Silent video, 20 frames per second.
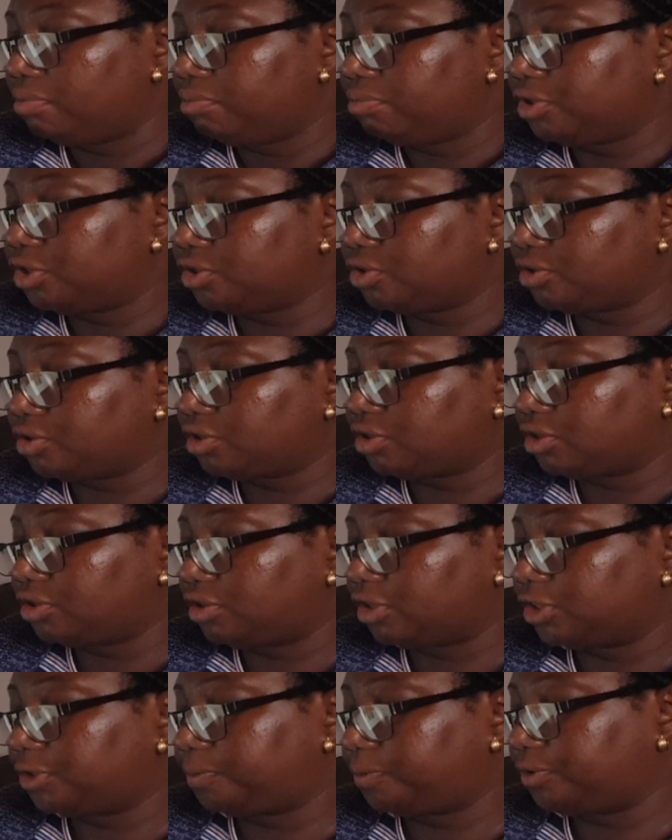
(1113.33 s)
Measles is a
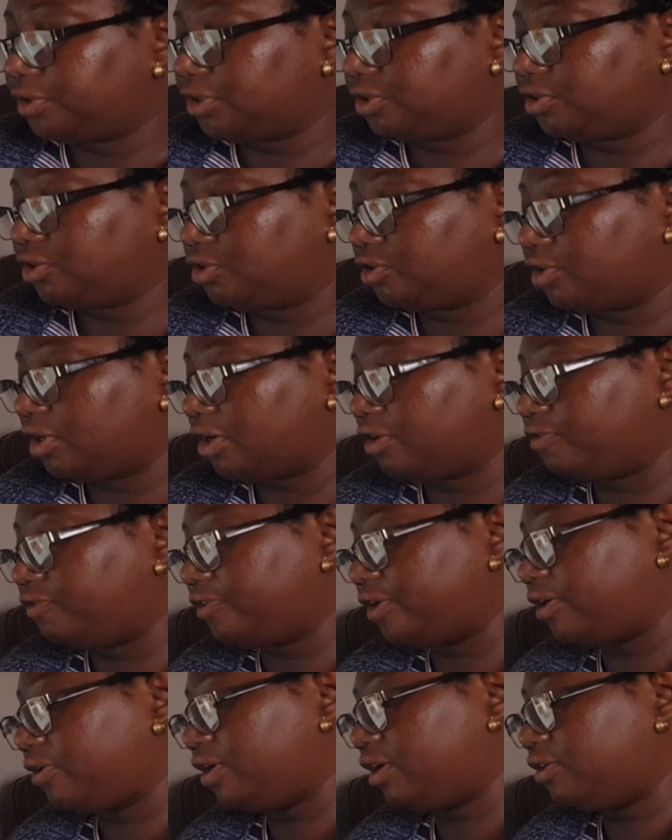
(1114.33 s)
respiratory tract
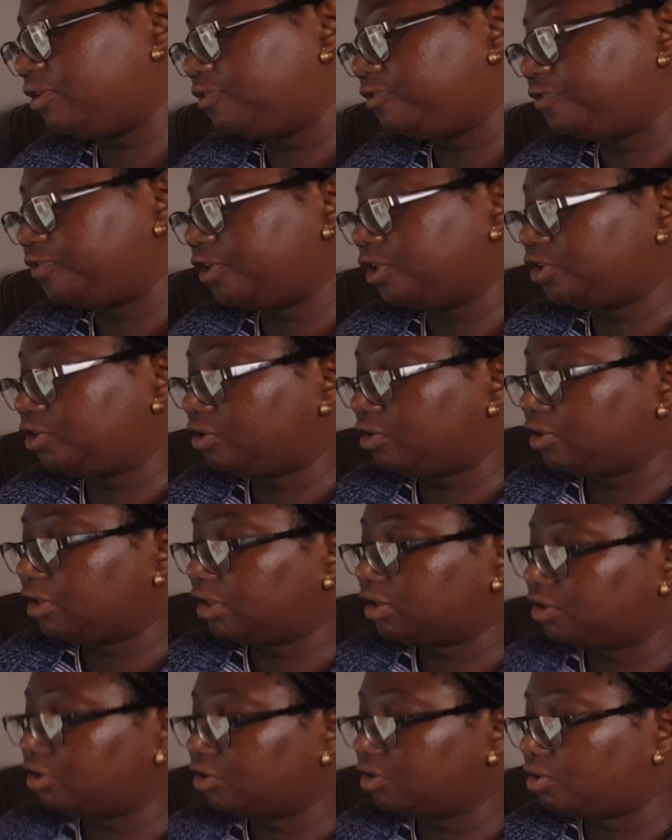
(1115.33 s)
viral infection
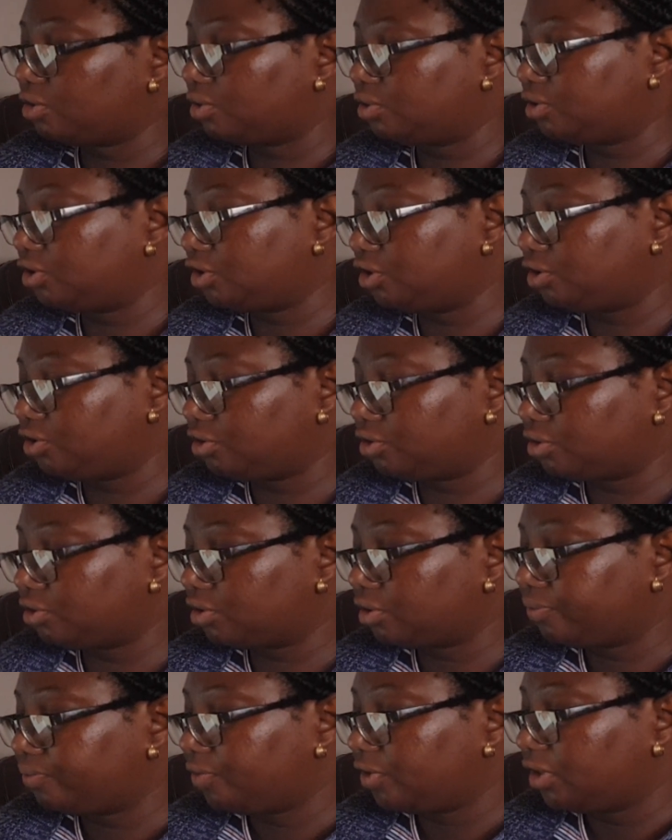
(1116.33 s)
that is contagious.
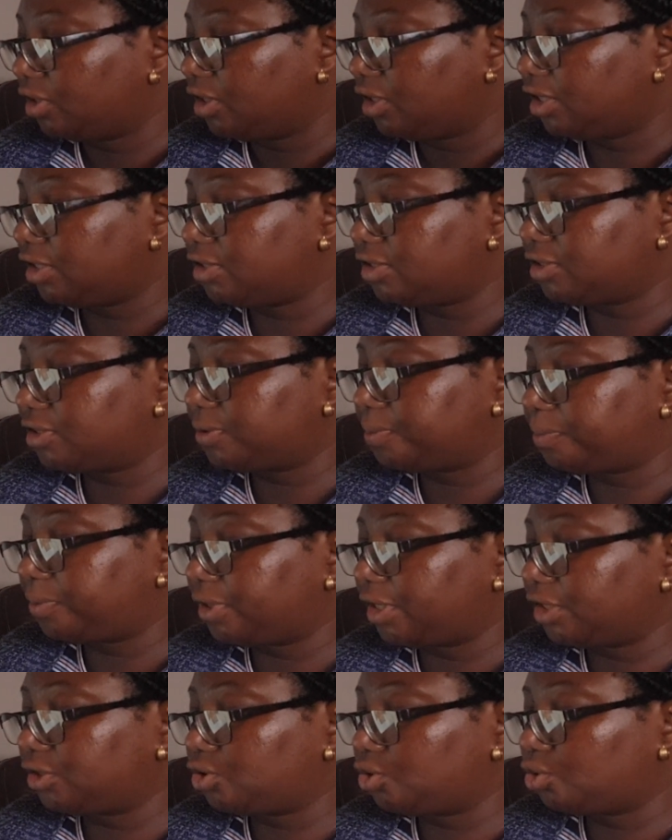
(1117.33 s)
It is
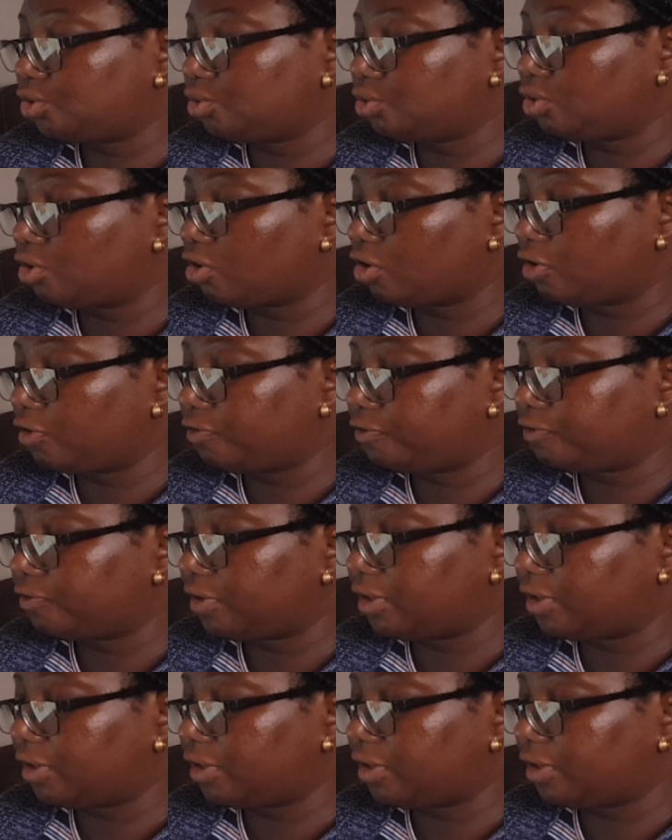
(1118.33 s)
spread through cough